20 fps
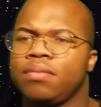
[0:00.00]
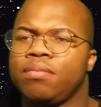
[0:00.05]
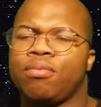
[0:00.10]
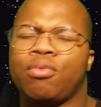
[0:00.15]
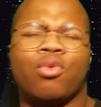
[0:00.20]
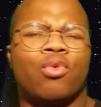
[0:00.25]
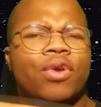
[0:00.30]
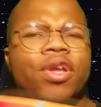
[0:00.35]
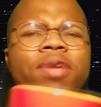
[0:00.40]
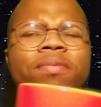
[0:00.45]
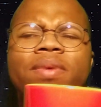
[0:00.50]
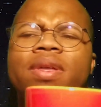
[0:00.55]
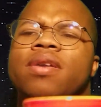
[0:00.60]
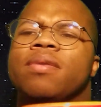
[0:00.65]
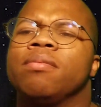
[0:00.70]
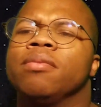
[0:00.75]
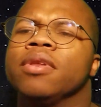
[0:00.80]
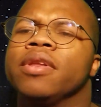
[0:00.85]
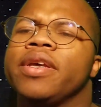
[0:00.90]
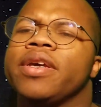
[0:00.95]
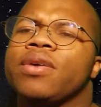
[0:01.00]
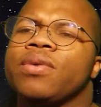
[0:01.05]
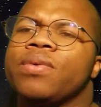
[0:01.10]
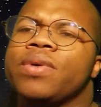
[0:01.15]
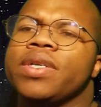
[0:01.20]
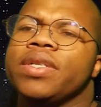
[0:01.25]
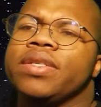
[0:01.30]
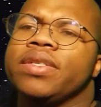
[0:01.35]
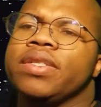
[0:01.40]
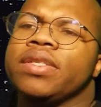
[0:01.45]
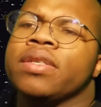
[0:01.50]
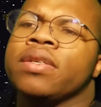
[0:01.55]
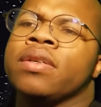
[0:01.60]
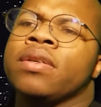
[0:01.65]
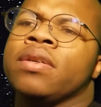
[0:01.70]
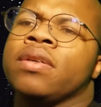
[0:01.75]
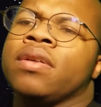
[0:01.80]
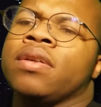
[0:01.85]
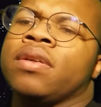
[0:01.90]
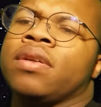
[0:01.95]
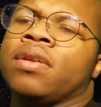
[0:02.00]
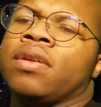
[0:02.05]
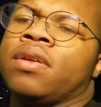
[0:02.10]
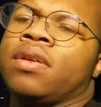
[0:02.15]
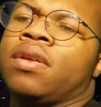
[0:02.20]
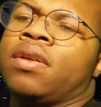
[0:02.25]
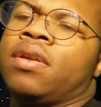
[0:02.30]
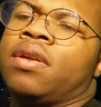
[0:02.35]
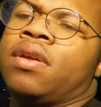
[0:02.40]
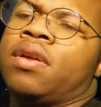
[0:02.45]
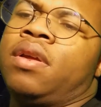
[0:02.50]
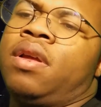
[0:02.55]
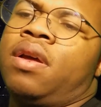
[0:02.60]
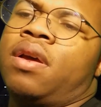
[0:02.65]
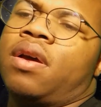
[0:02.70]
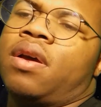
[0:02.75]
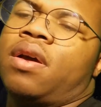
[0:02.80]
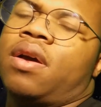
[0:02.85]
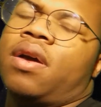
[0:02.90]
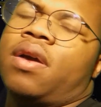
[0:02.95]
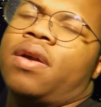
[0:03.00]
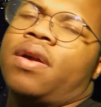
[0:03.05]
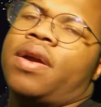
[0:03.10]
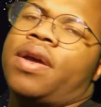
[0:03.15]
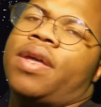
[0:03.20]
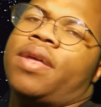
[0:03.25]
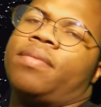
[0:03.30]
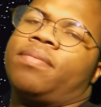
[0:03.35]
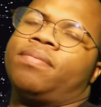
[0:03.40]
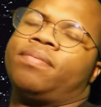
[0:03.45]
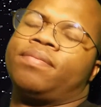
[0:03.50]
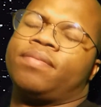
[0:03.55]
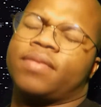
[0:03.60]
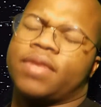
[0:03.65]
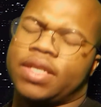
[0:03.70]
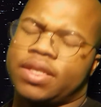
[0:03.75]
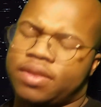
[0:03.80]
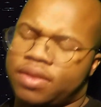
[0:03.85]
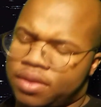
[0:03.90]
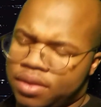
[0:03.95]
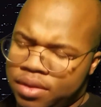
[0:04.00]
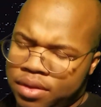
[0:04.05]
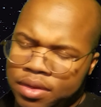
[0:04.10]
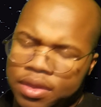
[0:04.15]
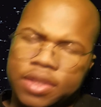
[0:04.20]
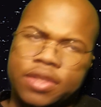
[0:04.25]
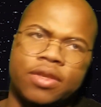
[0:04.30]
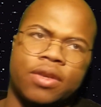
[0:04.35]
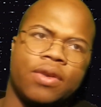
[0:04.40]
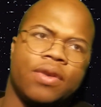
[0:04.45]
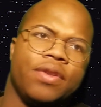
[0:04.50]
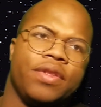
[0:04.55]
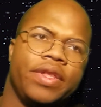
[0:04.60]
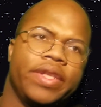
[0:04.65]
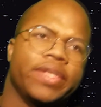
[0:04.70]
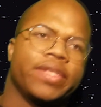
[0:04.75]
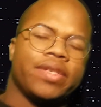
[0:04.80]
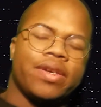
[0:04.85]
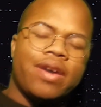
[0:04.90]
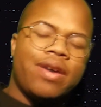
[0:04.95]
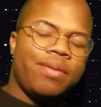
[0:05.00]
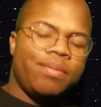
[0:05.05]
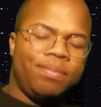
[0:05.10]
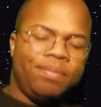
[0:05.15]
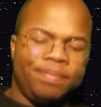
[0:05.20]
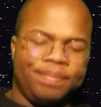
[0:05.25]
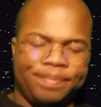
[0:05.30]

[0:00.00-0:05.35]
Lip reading: Premium liquids. Alright, let's hurry this up.